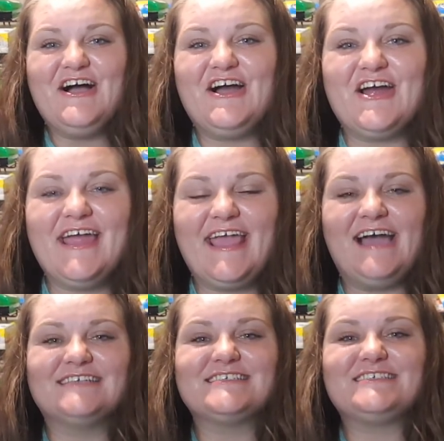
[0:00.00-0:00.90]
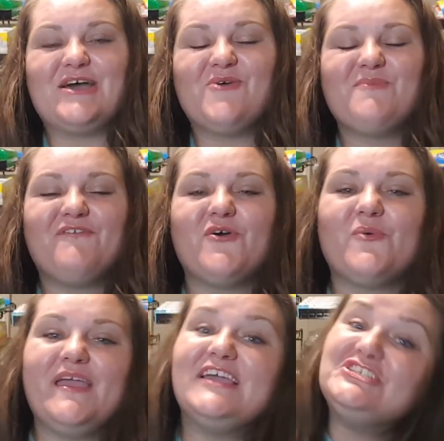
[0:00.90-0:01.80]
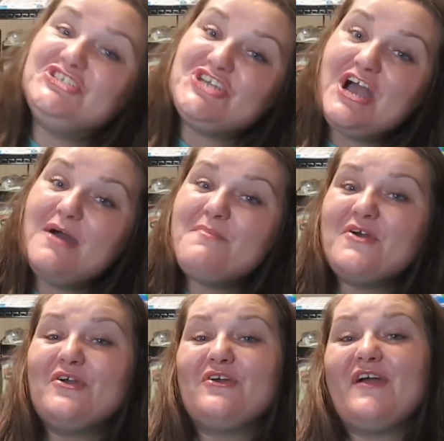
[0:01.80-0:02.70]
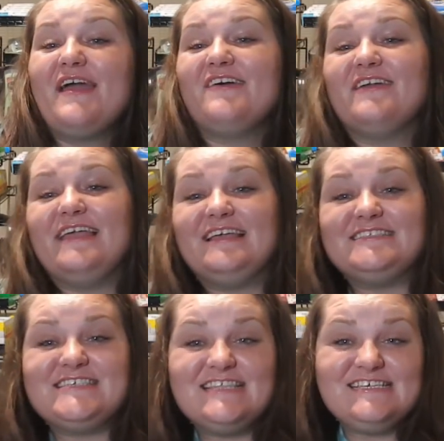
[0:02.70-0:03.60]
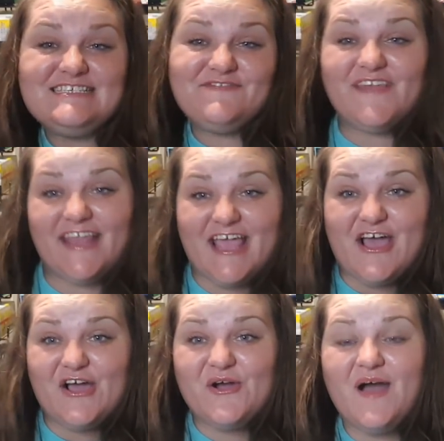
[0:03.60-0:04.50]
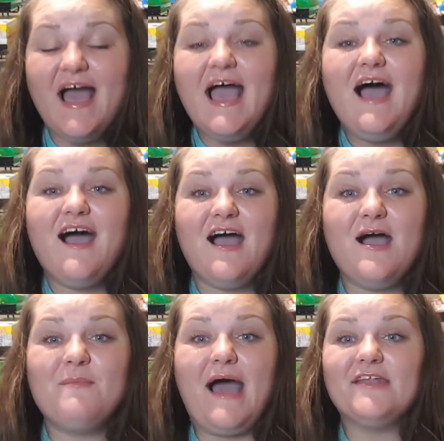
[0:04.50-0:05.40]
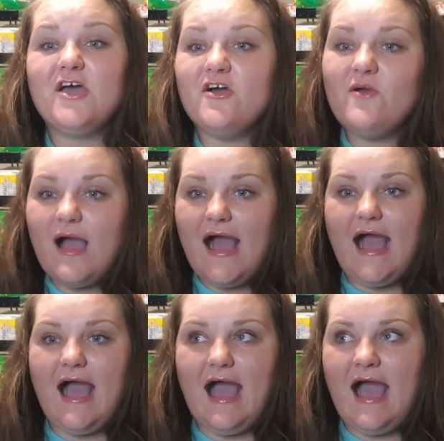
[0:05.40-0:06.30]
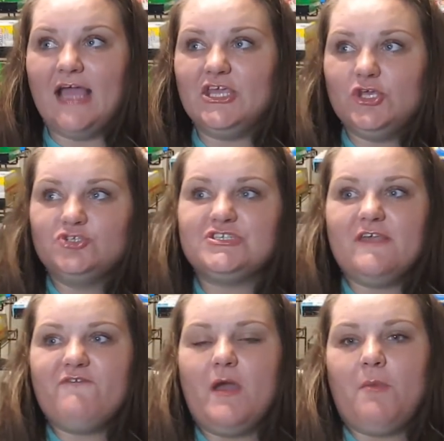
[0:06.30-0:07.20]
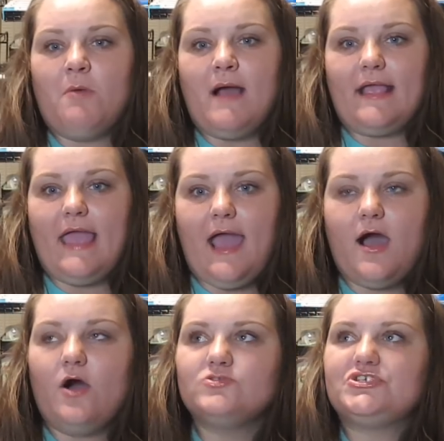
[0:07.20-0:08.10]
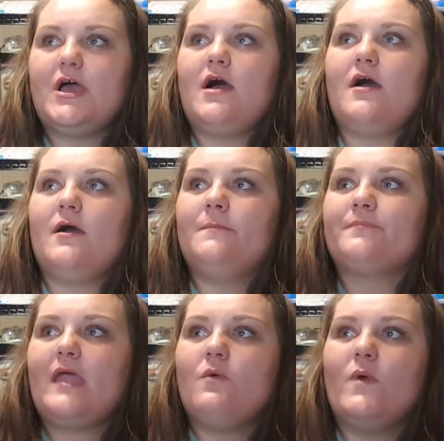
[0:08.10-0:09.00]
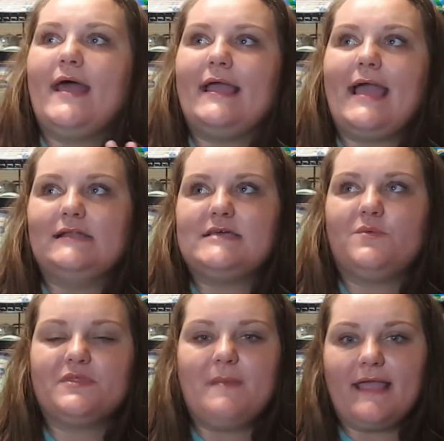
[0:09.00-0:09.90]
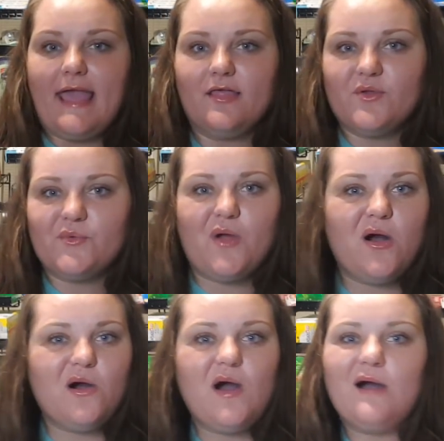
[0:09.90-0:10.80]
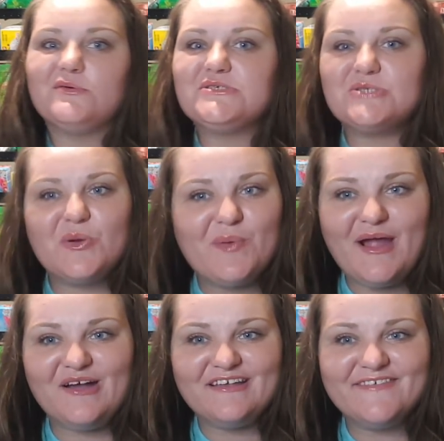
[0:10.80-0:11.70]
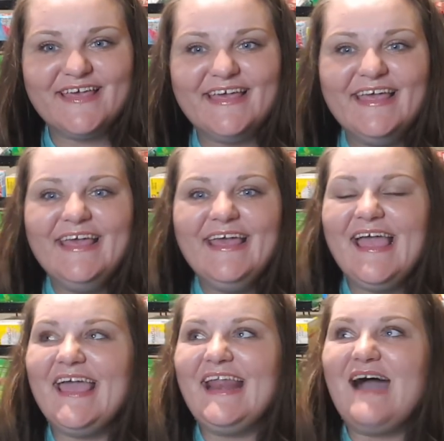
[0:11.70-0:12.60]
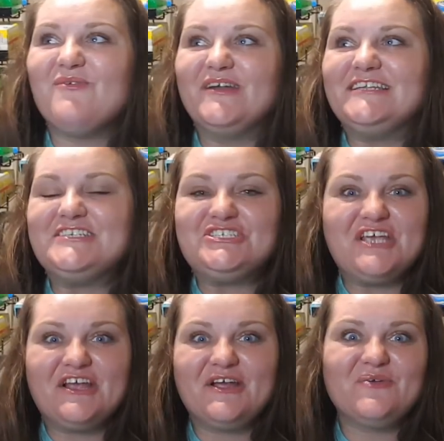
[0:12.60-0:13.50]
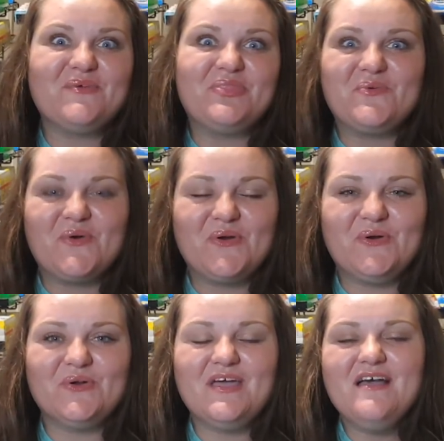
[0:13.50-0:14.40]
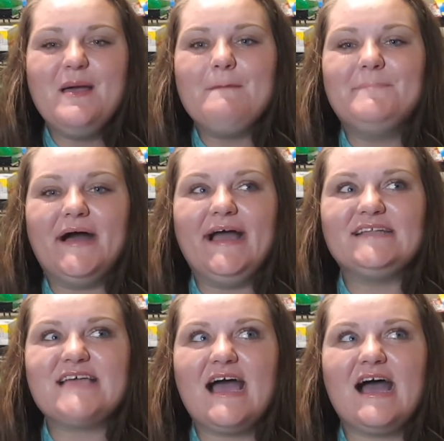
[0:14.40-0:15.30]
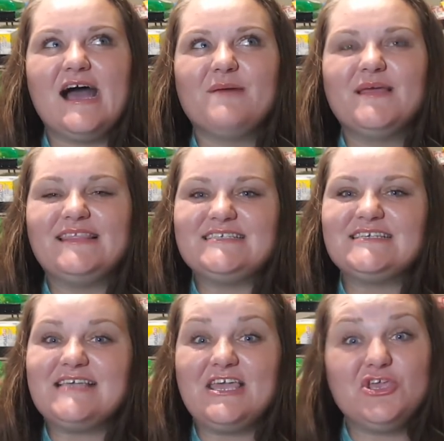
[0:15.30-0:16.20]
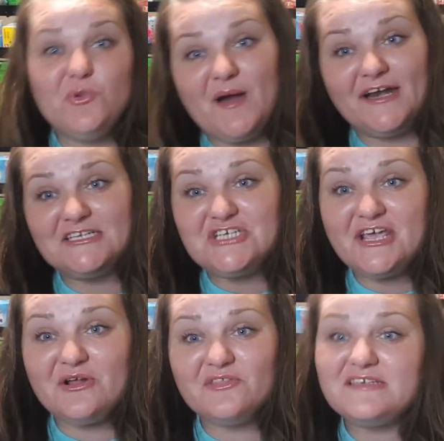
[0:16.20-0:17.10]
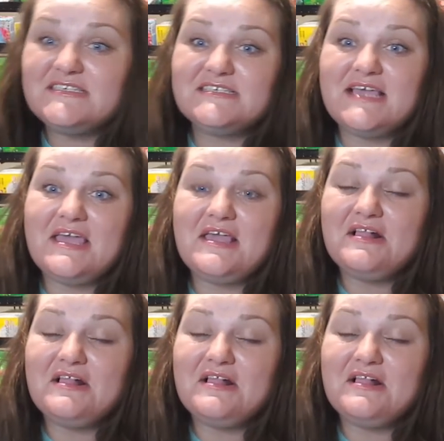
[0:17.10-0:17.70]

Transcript: All right, guys. So before we jump right on into this video, um, I know I usually film on my couch. Um, when I got done with my gallery raw, I was so proud of it and I wanted to share it with the world. But um, this is a couponing channel. This is a